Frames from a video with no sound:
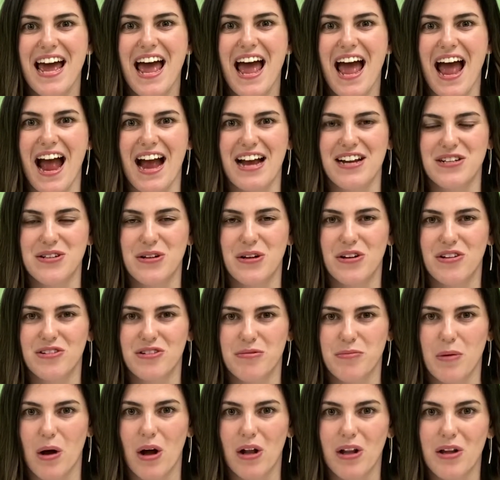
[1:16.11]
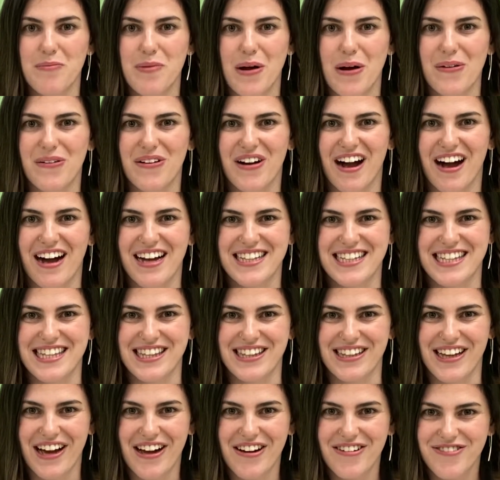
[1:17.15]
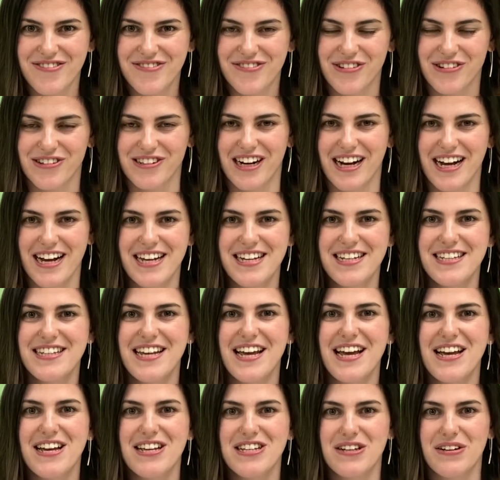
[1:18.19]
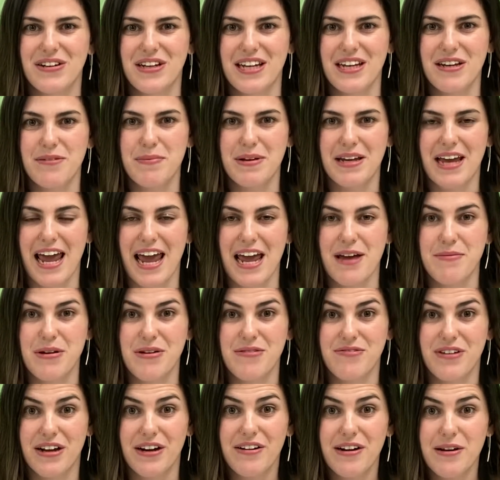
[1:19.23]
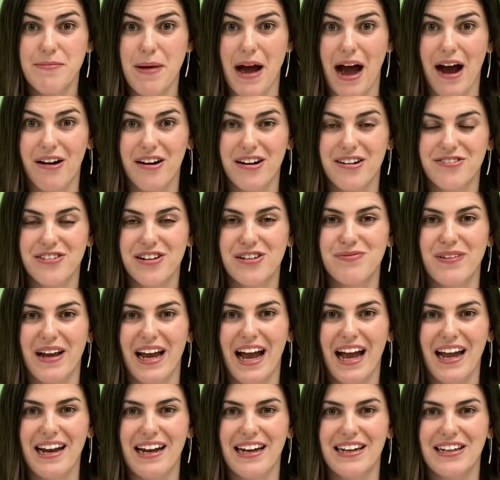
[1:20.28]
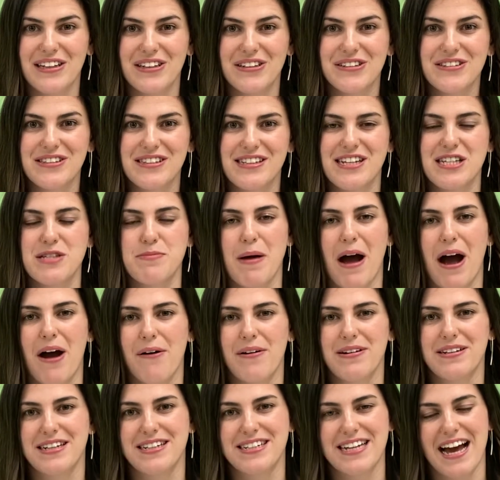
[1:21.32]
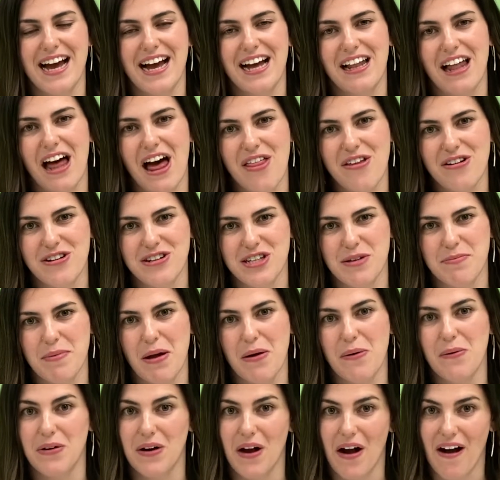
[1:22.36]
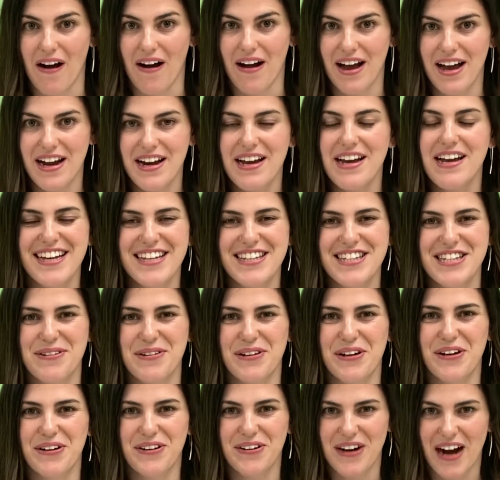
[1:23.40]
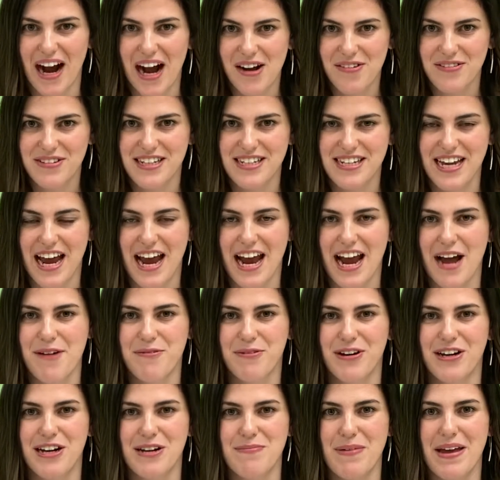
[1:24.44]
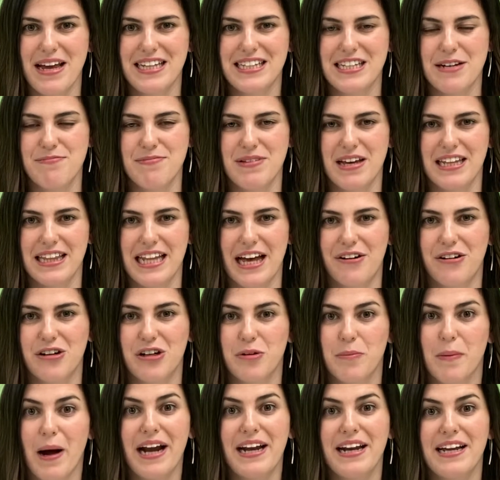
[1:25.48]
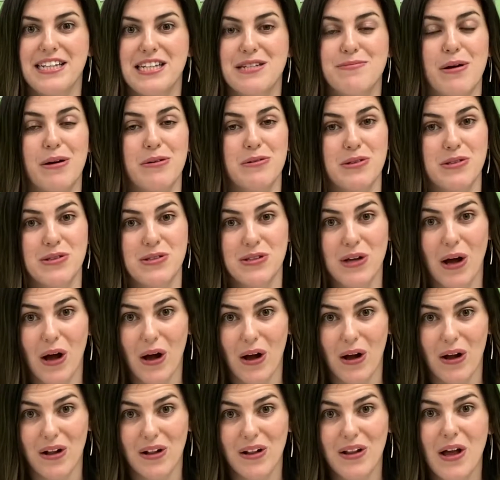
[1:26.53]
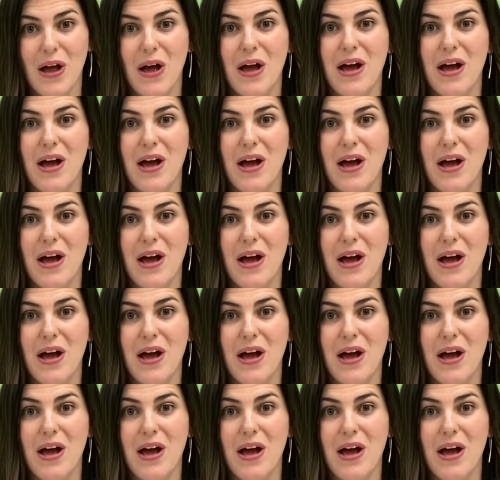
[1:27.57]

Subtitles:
and told them all about God's love for us. So he became a very powerful man and used his power to tell others about God. So in our craft today, I'm going to make something that will remind us about Saul